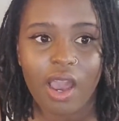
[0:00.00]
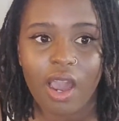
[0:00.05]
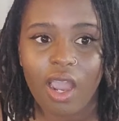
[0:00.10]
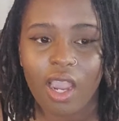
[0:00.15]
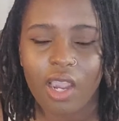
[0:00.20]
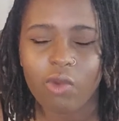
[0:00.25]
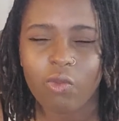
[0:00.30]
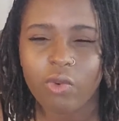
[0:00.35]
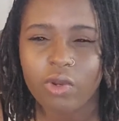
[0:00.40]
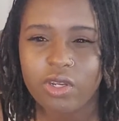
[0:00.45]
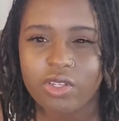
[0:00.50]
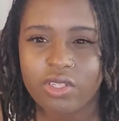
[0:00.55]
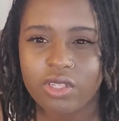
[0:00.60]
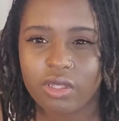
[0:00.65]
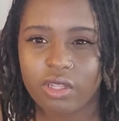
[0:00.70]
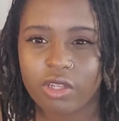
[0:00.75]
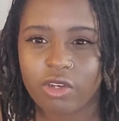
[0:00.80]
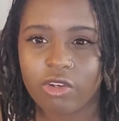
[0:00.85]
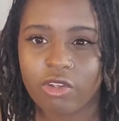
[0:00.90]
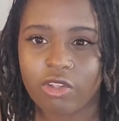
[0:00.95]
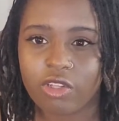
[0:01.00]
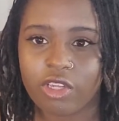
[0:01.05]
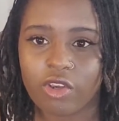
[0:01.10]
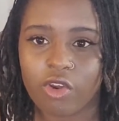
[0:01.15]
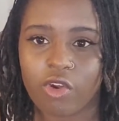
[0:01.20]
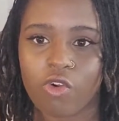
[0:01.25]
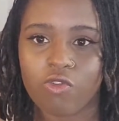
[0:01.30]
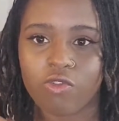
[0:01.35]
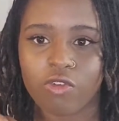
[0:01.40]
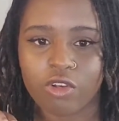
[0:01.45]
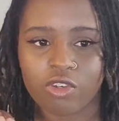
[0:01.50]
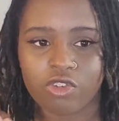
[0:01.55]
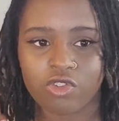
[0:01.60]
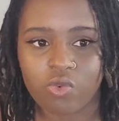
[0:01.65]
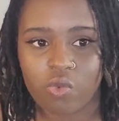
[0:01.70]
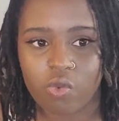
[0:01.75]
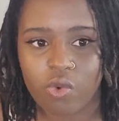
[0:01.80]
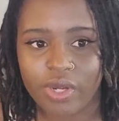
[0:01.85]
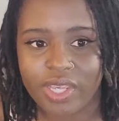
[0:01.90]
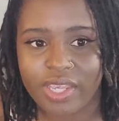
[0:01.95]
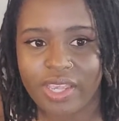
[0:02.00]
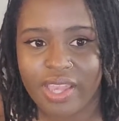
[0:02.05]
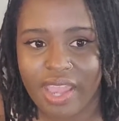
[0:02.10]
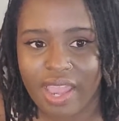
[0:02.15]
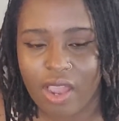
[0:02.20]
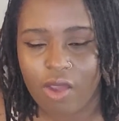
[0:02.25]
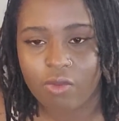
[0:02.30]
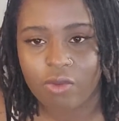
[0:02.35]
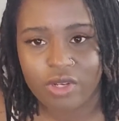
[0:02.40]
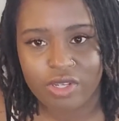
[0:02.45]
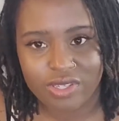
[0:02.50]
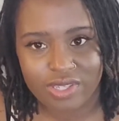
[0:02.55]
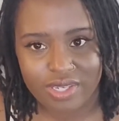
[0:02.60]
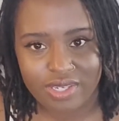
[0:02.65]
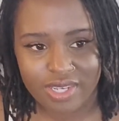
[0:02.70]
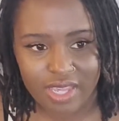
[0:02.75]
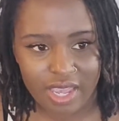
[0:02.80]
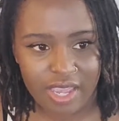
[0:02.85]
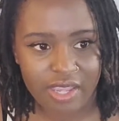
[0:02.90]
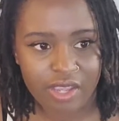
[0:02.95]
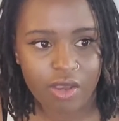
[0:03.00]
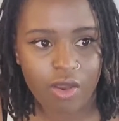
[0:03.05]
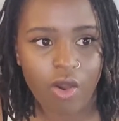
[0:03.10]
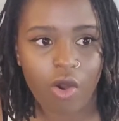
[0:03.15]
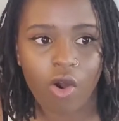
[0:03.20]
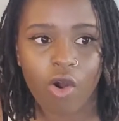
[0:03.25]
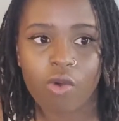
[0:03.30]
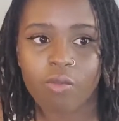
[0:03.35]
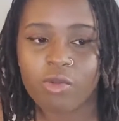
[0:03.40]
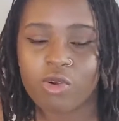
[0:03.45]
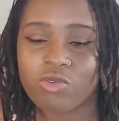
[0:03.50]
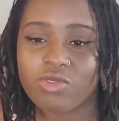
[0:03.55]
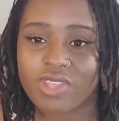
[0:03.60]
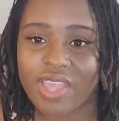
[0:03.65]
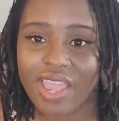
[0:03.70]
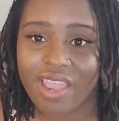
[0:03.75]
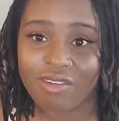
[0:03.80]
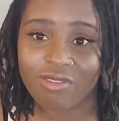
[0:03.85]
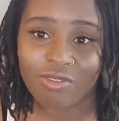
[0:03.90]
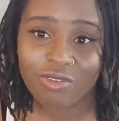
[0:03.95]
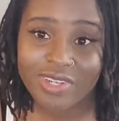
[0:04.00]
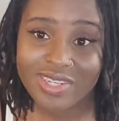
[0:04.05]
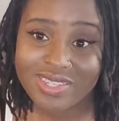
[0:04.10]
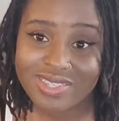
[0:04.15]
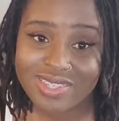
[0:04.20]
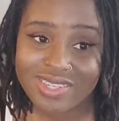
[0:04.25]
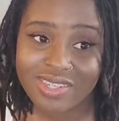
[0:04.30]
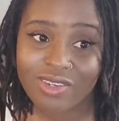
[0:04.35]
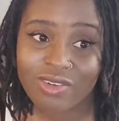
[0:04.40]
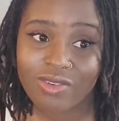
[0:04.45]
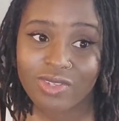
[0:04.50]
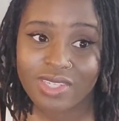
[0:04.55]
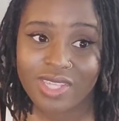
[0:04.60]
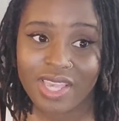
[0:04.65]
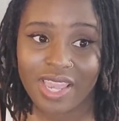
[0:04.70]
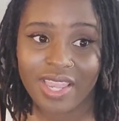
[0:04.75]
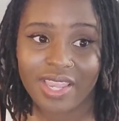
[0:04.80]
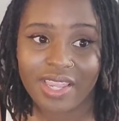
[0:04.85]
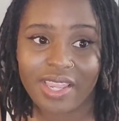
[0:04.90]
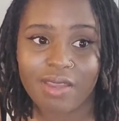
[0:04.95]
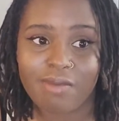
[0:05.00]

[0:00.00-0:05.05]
I worked literally over 20 hours a day, almost every single day,